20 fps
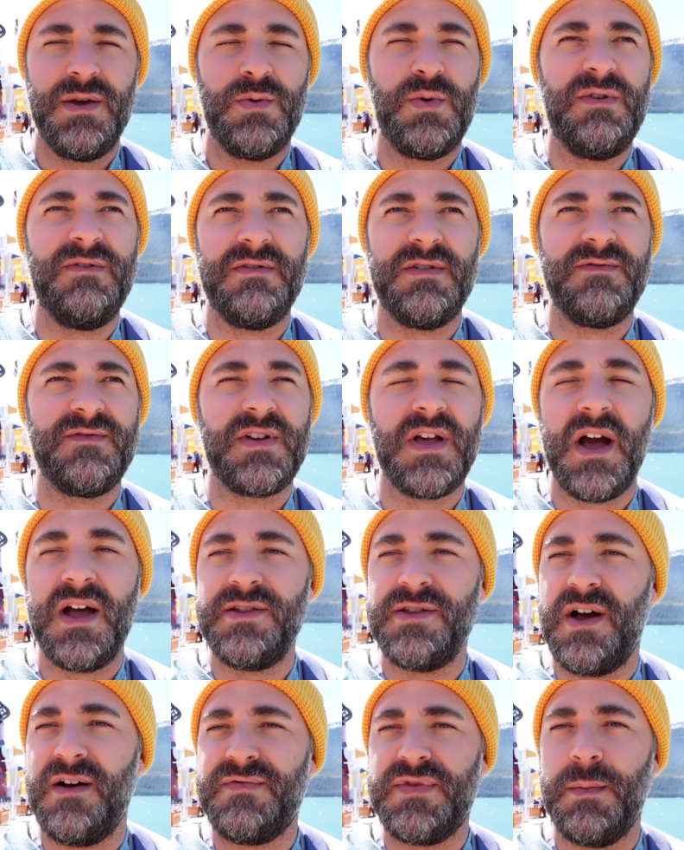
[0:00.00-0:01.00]
we haven't even
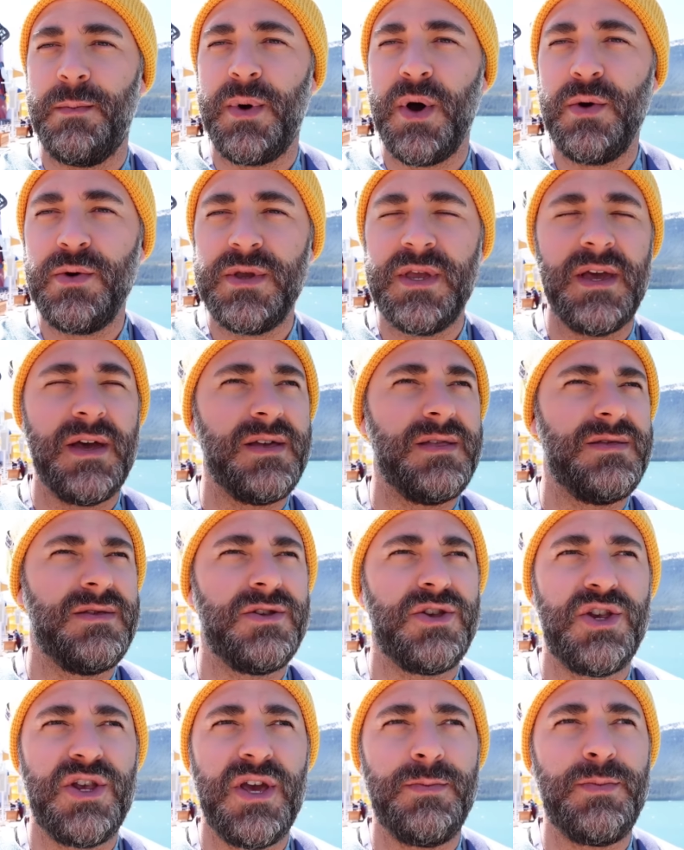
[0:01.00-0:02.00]
gotten off the boat yet,
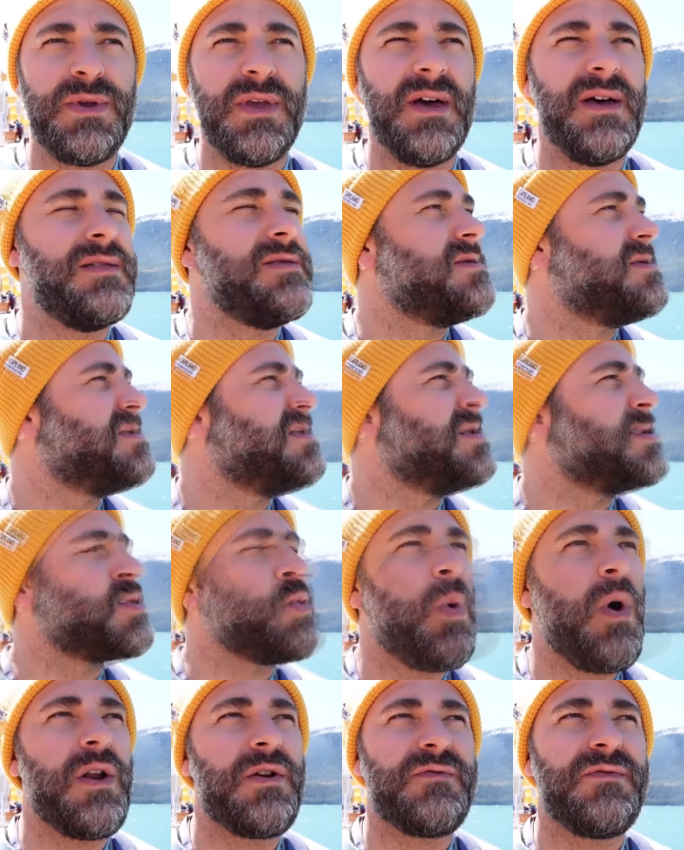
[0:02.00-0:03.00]
ship yet. There's
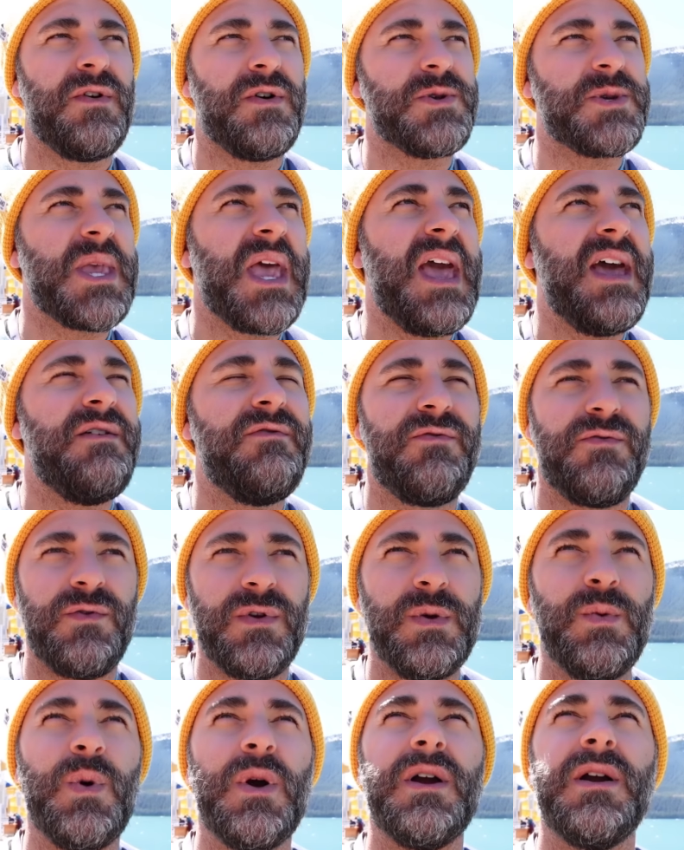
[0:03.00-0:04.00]
waterfalls
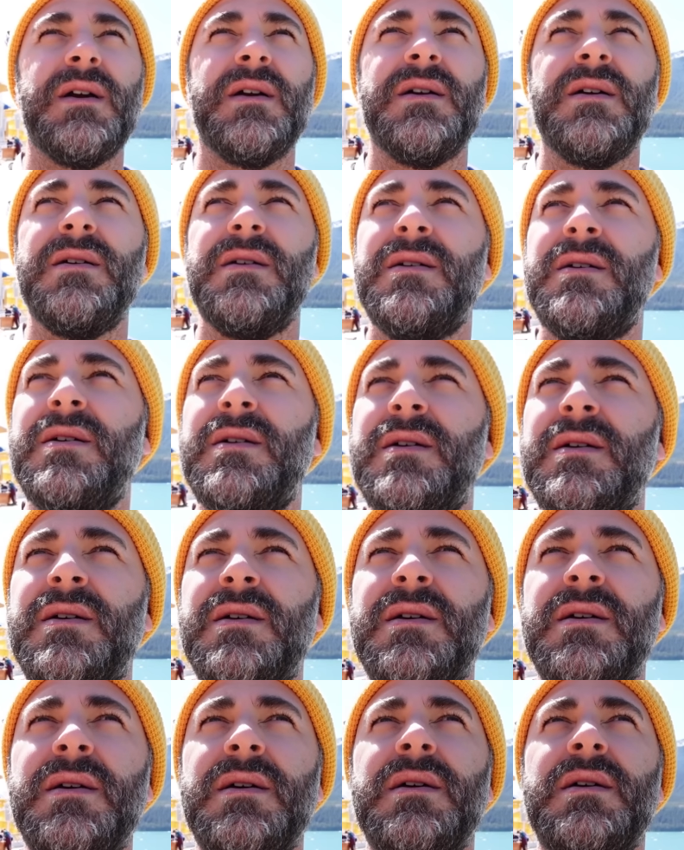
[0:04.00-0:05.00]
everywhere.
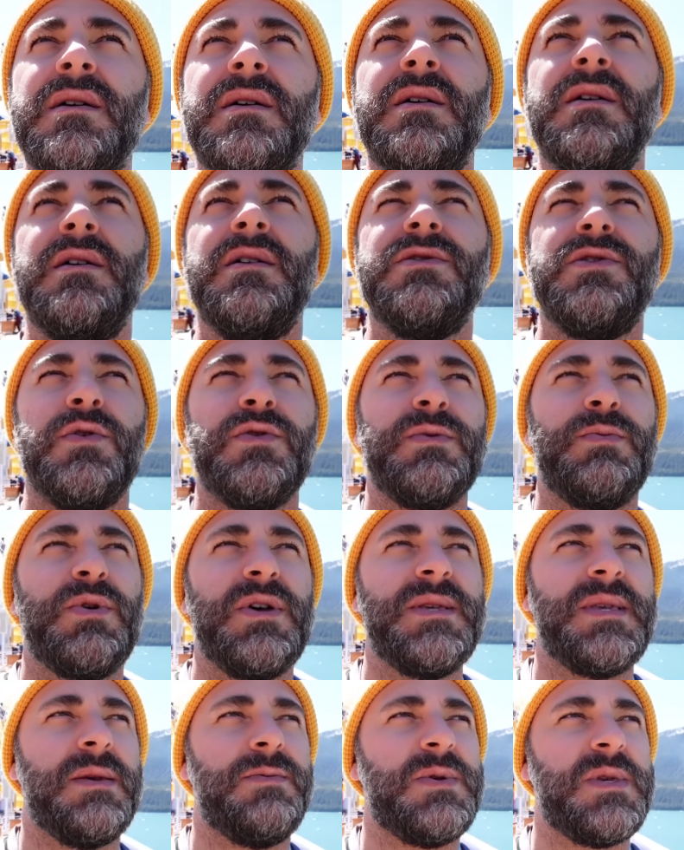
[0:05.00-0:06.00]
The only
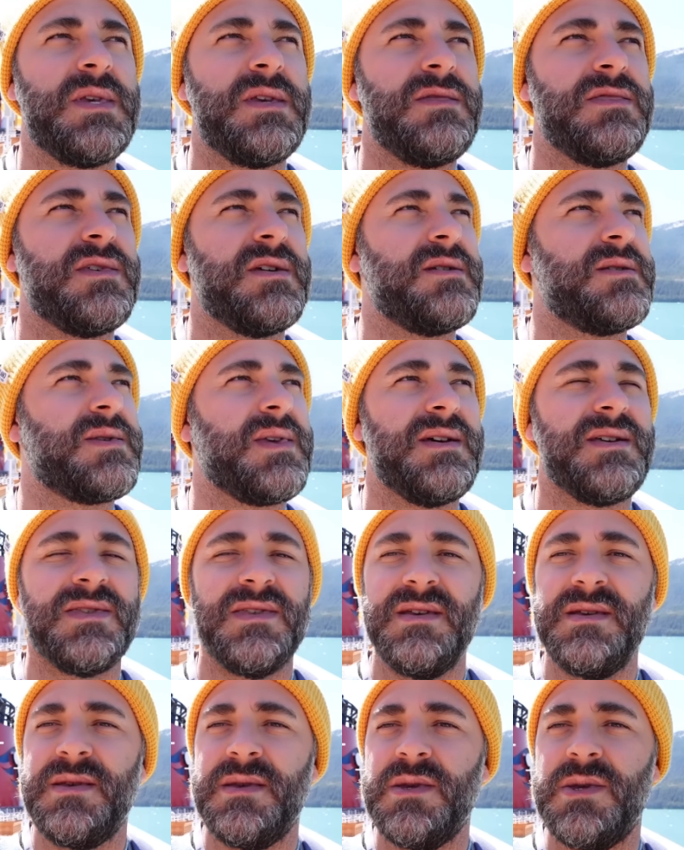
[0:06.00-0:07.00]
place I've seen things like
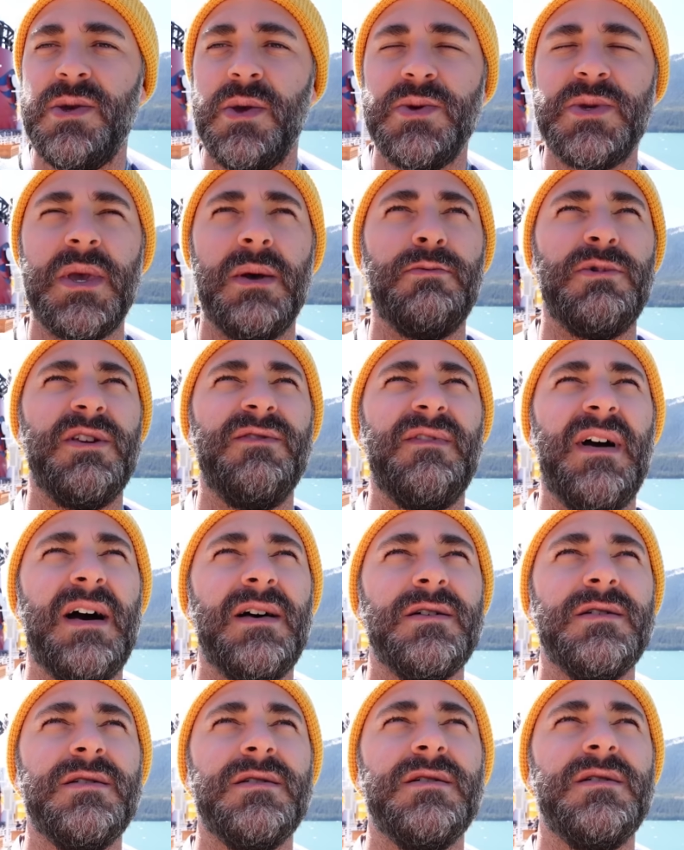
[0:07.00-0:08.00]
this is Yosemite
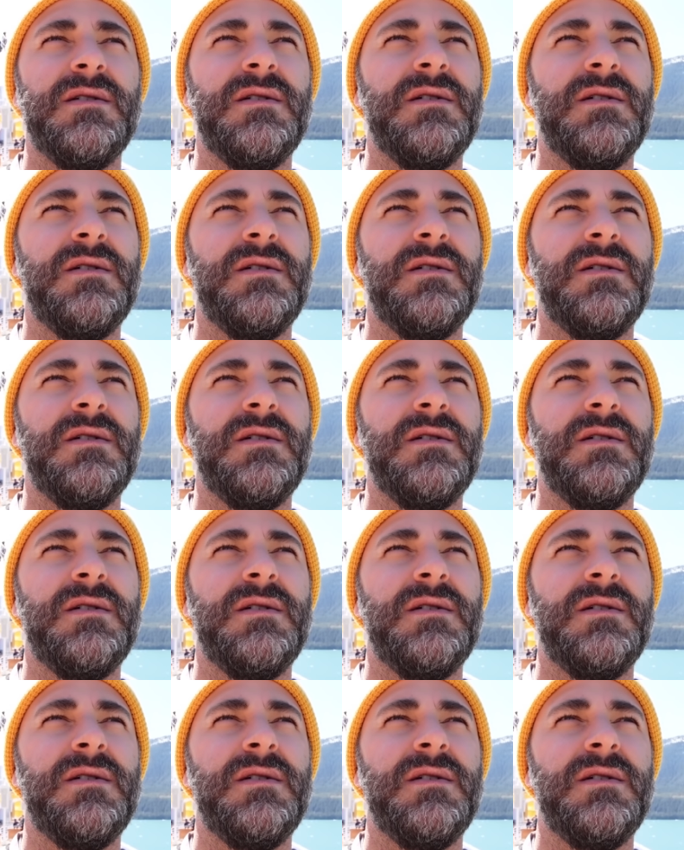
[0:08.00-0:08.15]
Valley.